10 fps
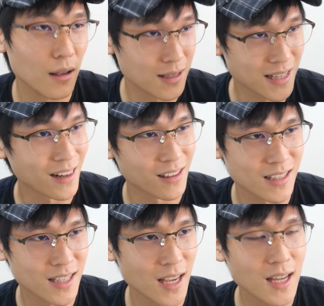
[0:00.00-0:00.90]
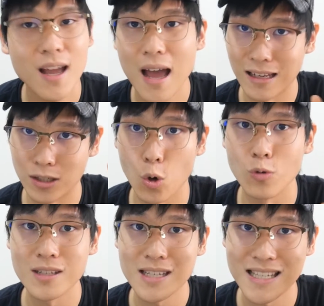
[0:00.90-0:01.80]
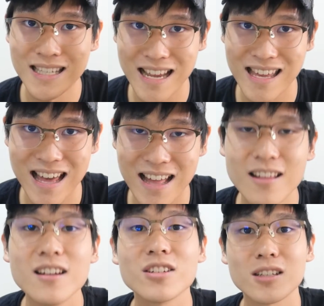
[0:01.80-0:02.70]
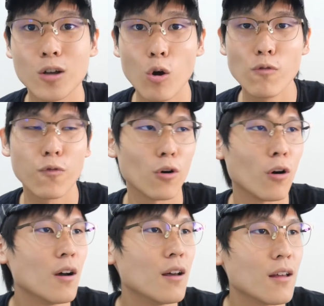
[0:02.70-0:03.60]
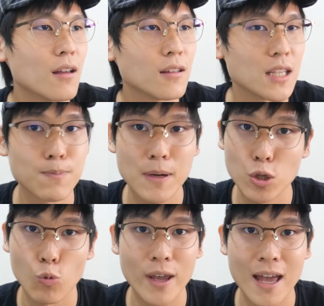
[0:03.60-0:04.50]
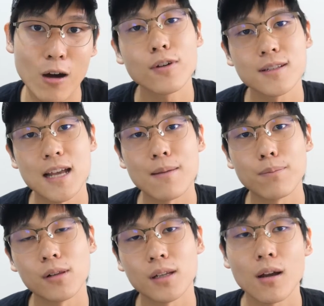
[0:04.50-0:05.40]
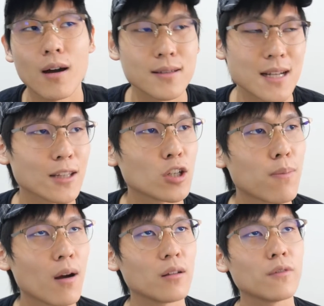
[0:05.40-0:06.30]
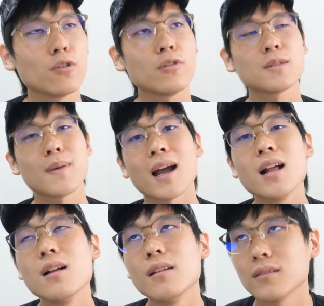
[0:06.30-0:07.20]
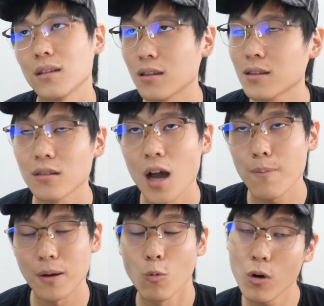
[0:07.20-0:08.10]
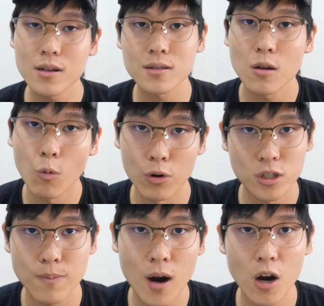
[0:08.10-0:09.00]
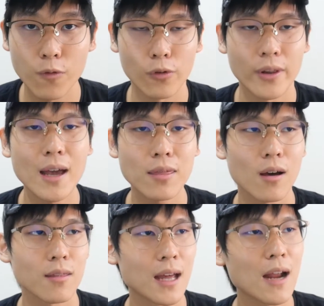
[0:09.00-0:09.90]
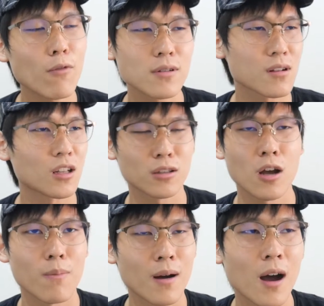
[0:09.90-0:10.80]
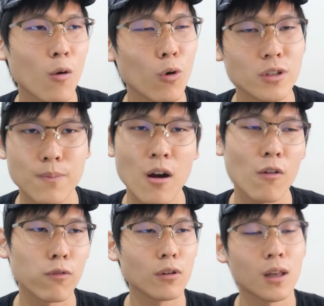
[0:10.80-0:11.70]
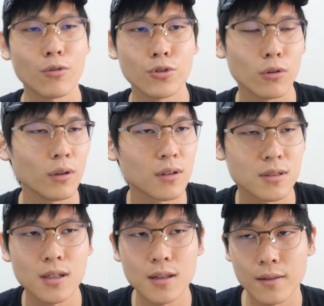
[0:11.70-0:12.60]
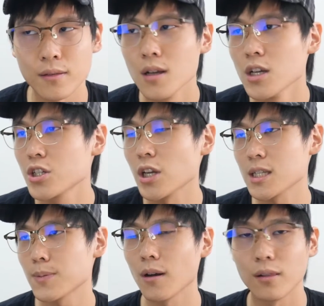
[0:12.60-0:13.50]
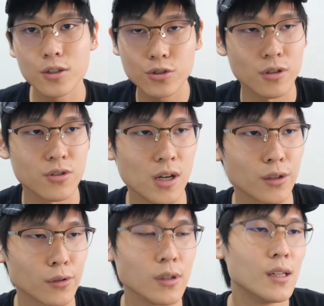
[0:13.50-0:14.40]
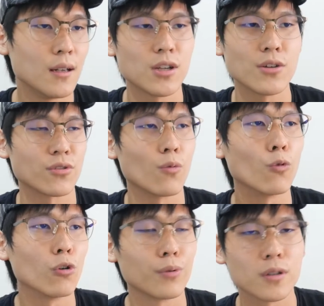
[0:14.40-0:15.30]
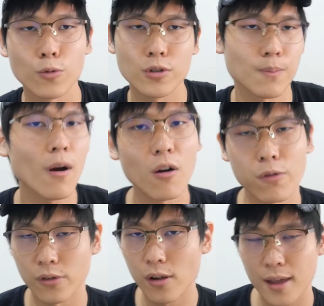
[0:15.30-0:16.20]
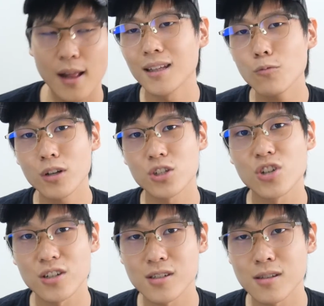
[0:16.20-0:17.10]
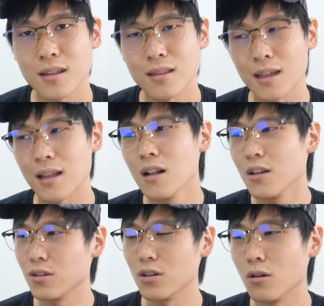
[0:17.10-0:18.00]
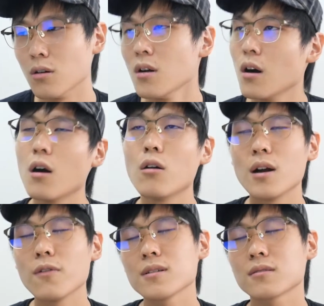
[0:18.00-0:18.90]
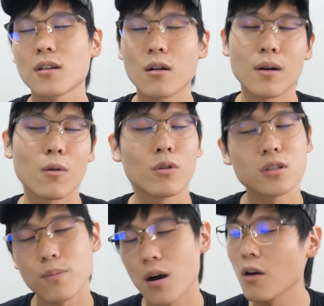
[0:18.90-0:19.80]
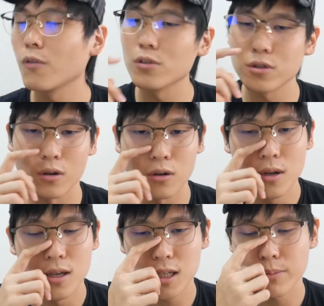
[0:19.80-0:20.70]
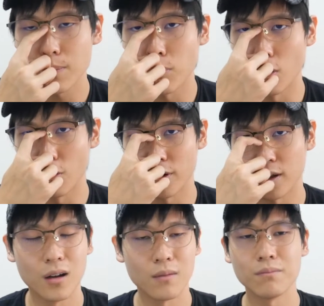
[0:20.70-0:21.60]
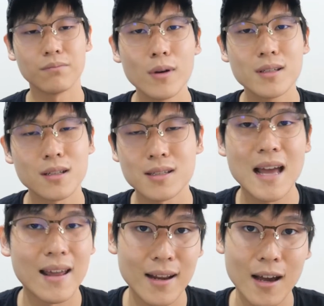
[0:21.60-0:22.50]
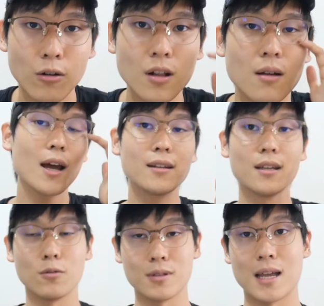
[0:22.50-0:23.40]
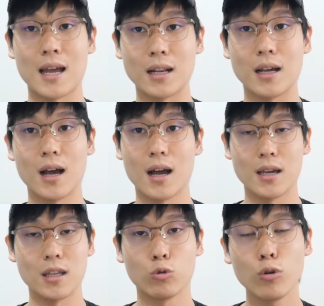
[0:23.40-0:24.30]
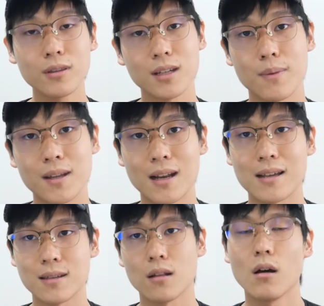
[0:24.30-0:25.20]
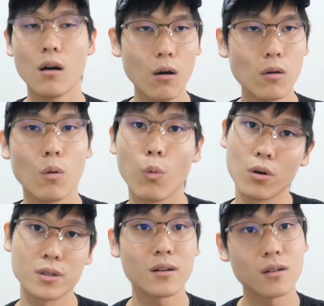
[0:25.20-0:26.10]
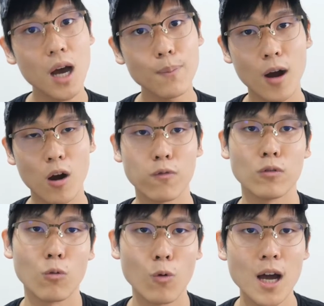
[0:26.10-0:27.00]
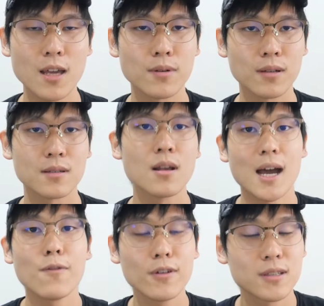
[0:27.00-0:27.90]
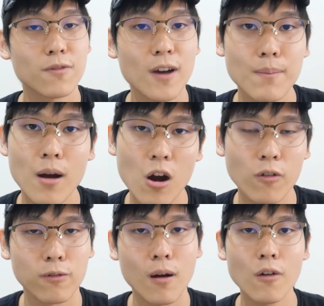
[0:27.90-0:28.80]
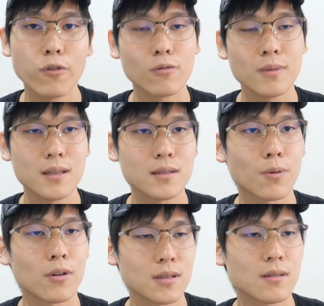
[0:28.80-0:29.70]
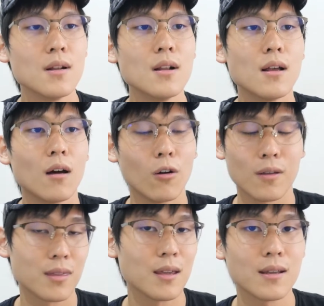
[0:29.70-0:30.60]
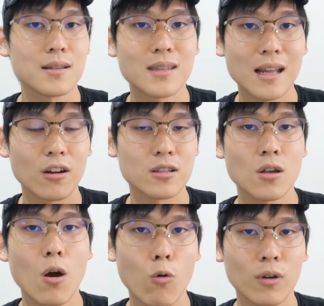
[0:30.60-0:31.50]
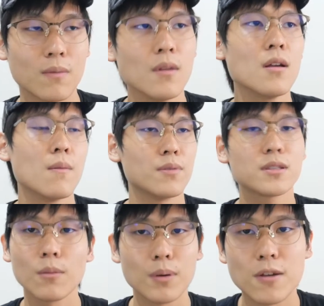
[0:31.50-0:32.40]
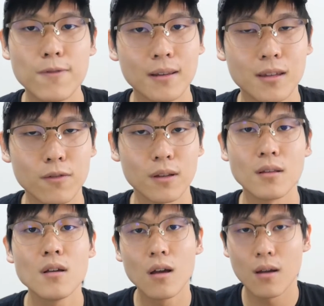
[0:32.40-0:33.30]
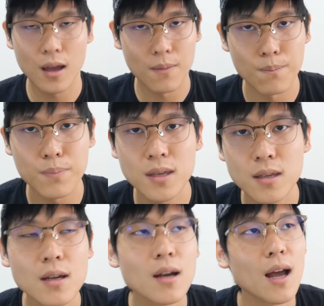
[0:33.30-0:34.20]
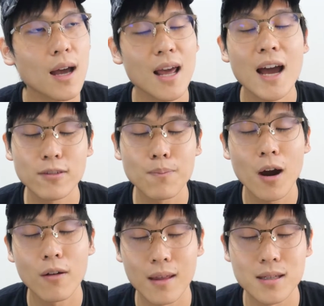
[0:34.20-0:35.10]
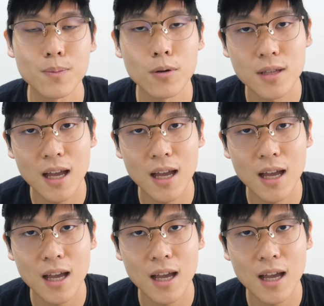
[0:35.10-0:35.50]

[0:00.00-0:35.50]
is likely to say and don't say that. Just go for the special way out. For example, in a contest that I took part in a few years back, the topic was words are powerful, and I thought that everyone's going to talk about how words are powerful, how English lit and Shakespeare, how literature in general is changing the world because words are powerful and all that. And I didn't want the judges to think that, everyone's talking about words are powerful, so it's going to be boring, nobody's going to stand out. What I did was that I tweaked it a bit and I said, words are not powerful. Why? Because I first defined powerful. Powerful means a person or a thing can stand on its own and still be effective and have the power that it's supposed to